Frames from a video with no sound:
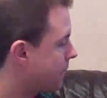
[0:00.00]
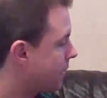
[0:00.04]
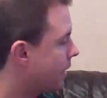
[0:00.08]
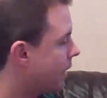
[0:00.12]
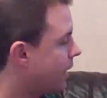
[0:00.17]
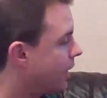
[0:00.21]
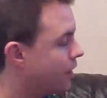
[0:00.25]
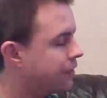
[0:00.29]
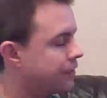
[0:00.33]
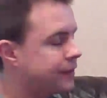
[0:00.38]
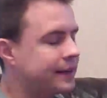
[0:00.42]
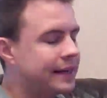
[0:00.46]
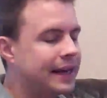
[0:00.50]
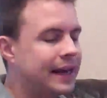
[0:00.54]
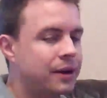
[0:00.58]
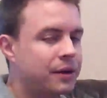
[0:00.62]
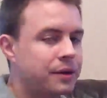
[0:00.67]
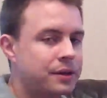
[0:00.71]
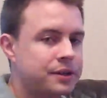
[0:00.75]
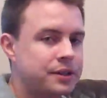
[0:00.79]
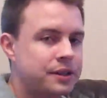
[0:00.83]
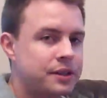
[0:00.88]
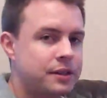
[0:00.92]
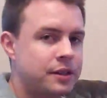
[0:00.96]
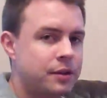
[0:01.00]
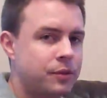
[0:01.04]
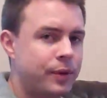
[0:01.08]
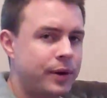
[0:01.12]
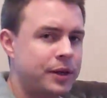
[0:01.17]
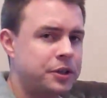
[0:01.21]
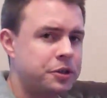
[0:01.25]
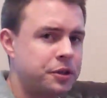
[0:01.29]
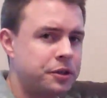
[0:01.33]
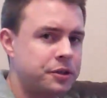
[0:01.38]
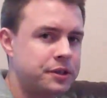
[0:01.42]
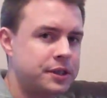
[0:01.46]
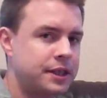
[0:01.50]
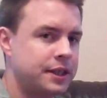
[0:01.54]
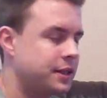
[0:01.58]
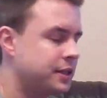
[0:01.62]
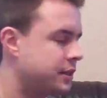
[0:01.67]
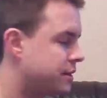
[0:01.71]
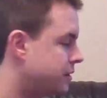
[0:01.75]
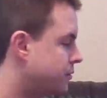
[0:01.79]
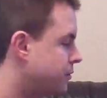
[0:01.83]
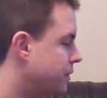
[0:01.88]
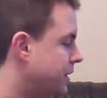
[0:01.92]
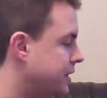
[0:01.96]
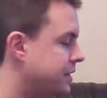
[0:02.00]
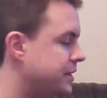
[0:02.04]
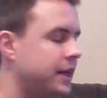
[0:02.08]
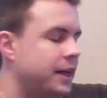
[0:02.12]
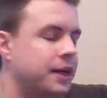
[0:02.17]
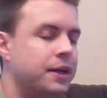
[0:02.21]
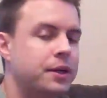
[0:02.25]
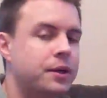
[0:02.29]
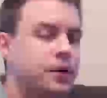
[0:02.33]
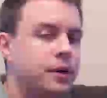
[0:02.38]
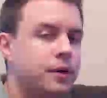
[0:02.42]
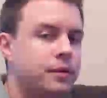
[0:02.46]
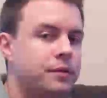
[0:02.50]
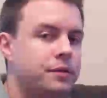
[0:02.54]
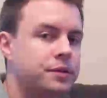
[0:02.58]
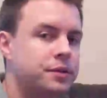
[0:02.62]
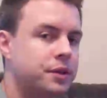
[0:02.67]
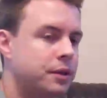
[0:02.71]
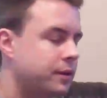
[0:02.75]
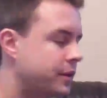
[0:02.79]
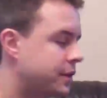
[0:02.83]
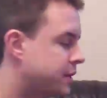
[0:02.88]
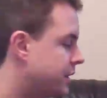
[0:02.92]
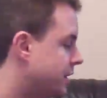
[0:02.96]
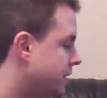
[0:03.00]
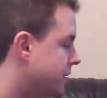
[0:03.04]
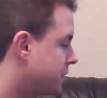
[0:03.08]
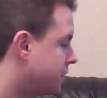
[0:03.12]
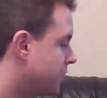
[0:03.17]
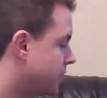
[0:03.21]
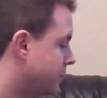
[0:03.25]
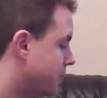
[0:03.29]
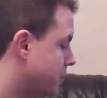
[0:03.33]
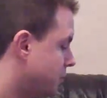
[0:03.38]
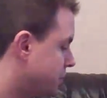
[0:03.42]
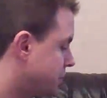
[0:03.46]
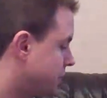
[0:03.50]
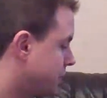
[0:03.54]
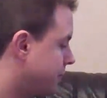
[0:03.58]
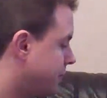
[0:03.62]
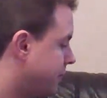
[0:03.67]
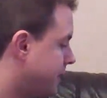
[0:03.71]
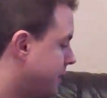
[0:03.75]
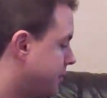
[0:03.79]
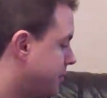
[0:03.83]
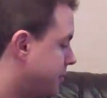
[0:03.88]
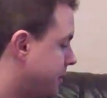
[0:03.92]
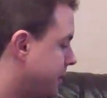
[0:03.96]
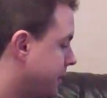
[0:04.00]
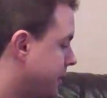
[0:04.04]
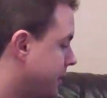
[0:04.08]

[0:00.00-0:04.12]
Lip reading: I think now because the retro scene's really taken off, so there's kind of more stuff happening.